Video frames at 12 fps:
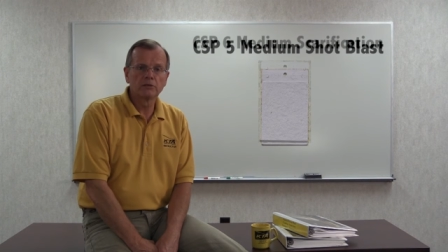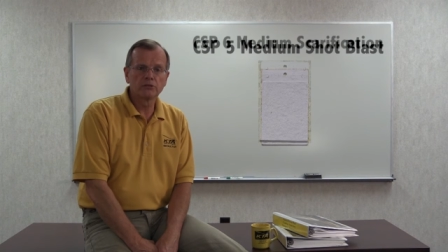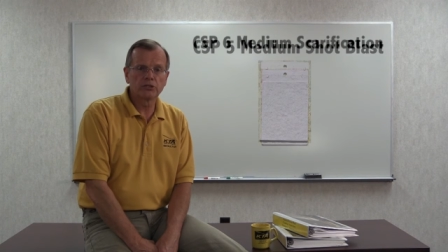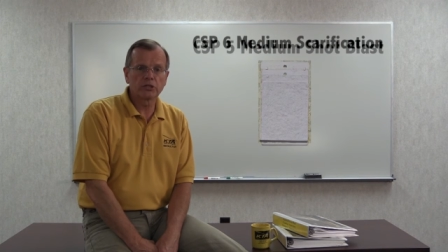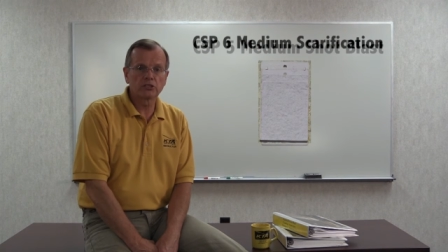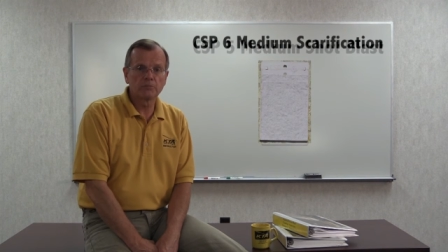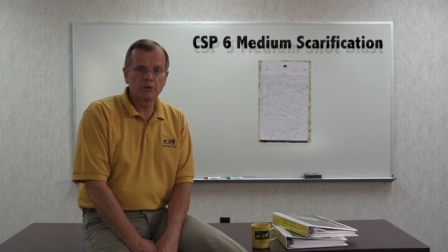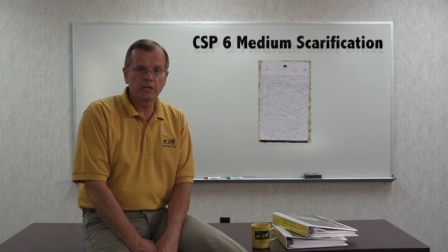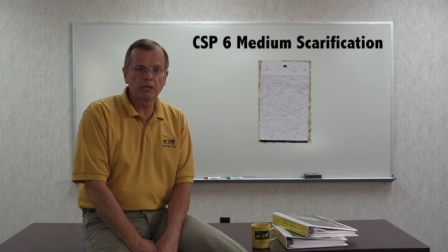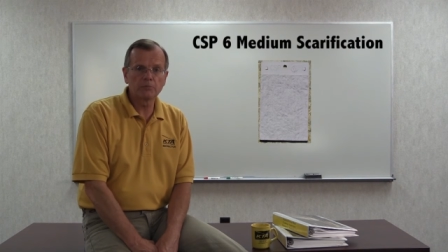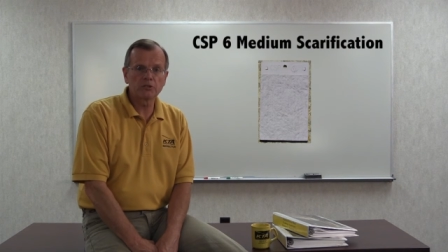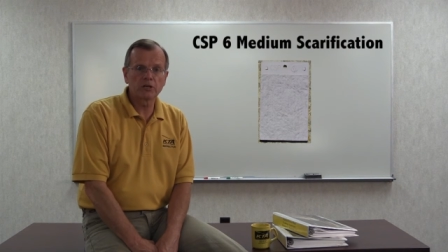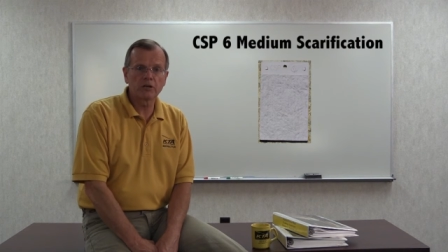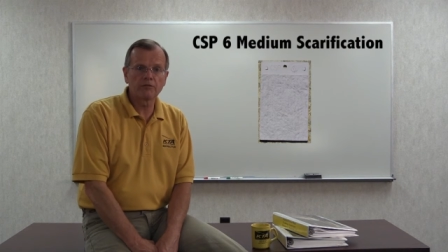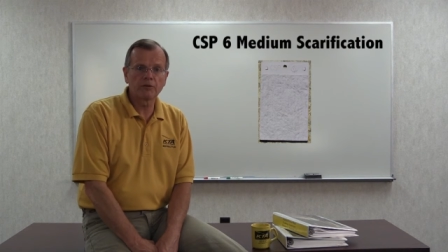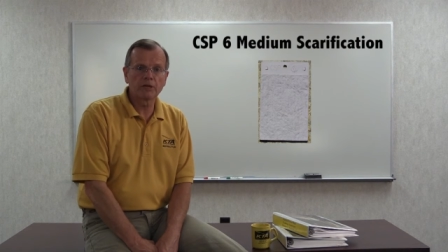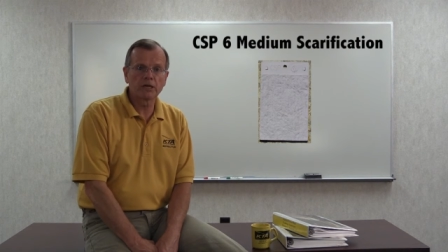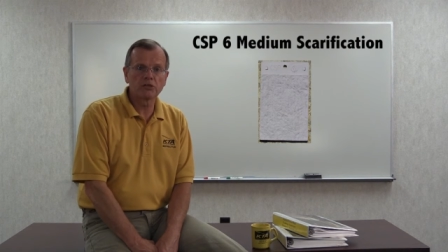6 medium
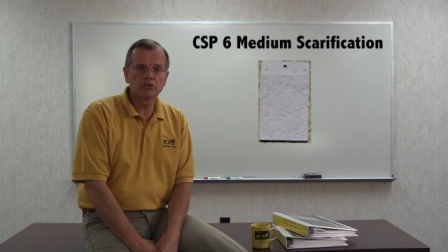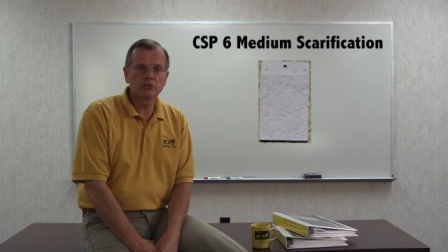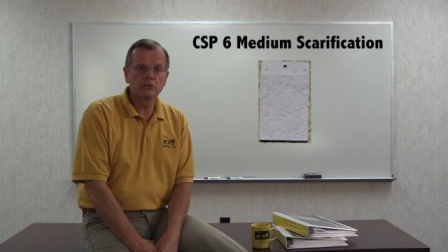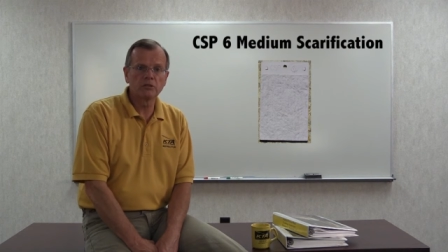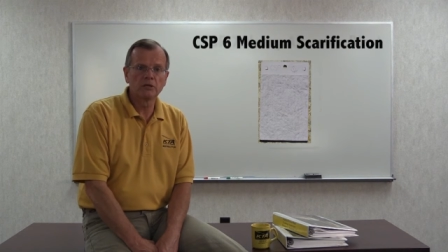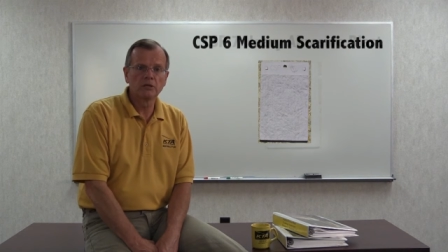scarification,